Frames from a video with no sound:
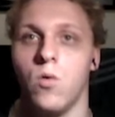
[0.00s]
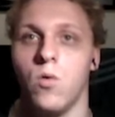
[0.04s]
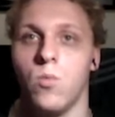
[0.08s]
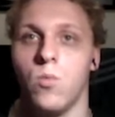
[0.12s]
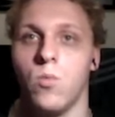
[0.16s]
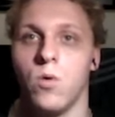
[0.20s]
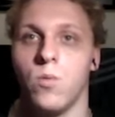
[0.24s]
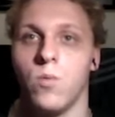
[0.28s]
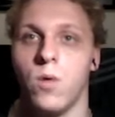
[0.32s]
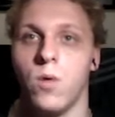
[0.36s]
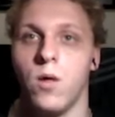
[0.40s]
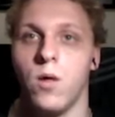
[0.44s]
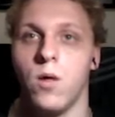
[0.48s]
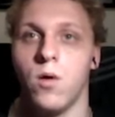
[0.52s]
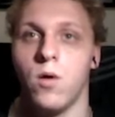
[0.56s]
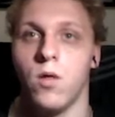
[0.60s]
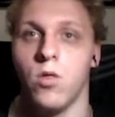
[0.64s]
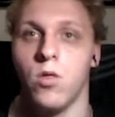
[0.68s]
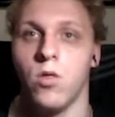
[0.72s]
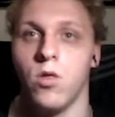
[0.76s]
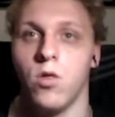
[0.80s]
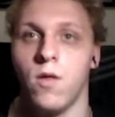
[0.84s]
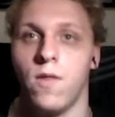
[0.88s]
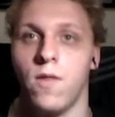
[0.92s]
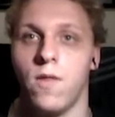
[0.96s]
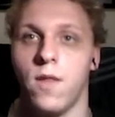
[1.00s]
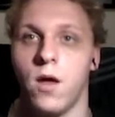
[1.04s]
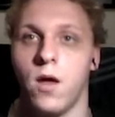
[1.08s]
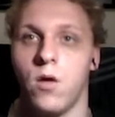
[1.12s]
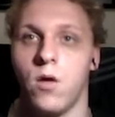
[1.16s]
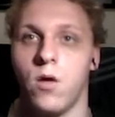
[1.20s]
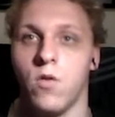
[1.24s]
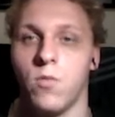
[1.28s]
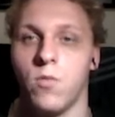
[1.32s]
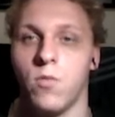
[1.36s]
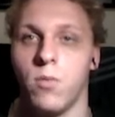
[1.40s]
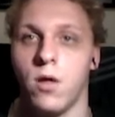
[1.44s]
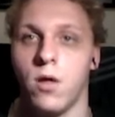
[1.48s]
One way you can shut down
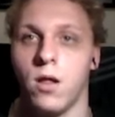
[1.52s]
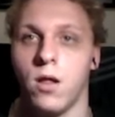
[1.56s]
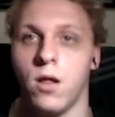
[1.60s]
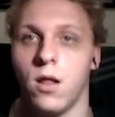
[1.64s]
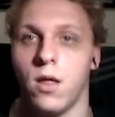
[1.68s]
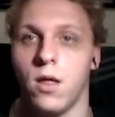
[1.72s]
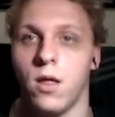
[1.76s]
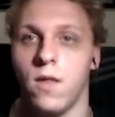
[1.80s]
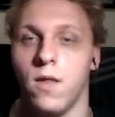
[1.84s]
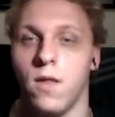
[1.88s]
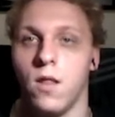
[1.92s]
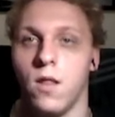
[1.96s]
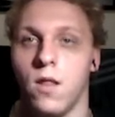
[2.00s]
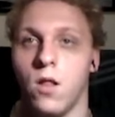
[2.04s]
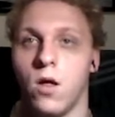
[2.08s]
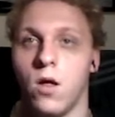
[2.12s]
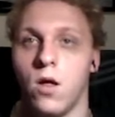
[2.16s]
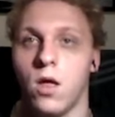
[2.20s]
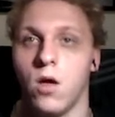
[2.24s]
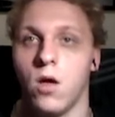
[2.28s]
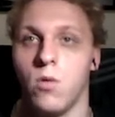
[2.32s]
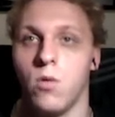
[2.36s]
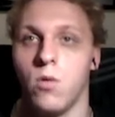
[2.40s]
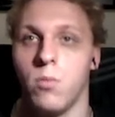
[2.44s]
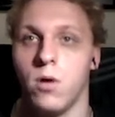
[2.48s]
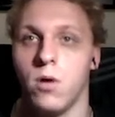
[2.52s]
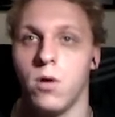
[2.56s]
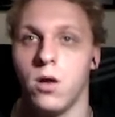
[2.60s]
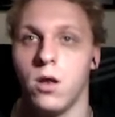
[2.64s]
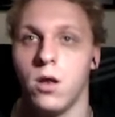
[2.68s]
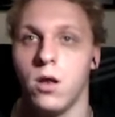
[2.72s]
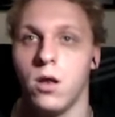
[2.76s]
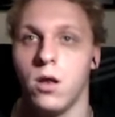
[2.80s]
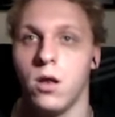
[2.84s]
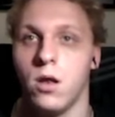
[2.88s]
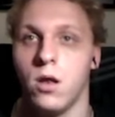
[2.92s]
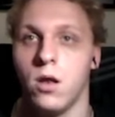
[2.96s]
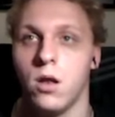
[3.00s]
is by clicking the logout button,